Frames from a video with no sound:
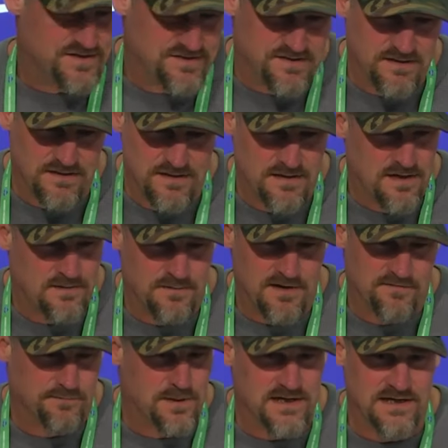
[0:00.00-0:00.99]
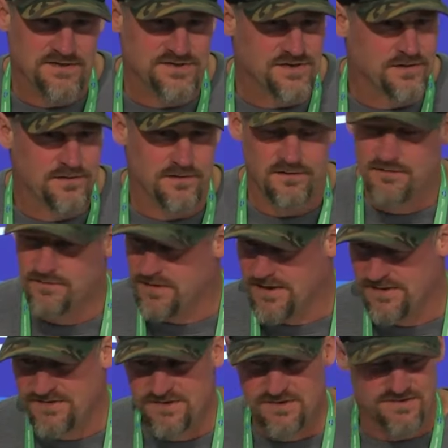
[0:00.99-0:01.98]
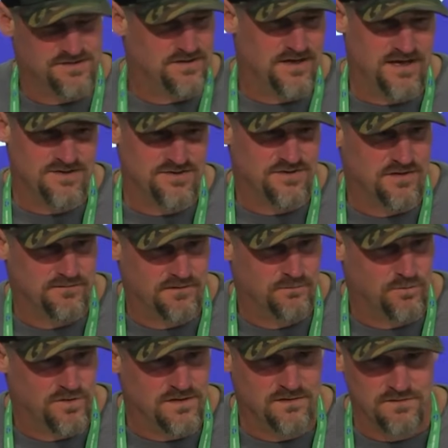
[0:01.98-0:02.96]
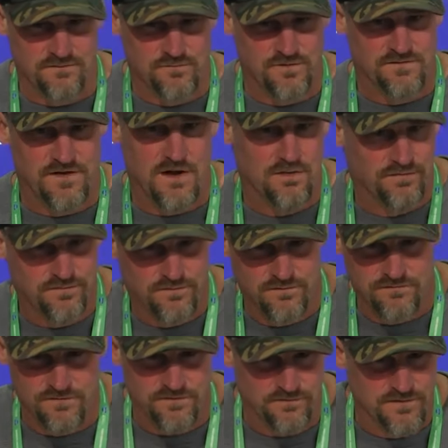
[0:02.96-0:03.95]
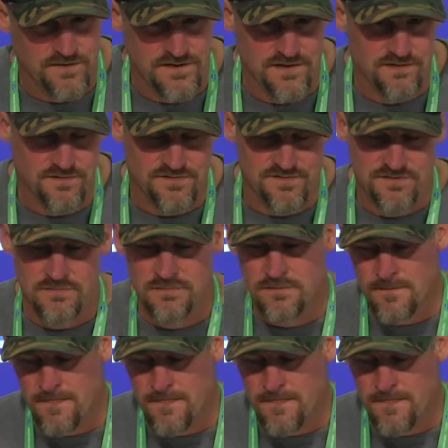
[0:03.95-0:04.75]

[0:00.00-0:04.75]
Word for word: this league, everybody gets hurt. That's just the nature of it. we, we've gone through it for three years.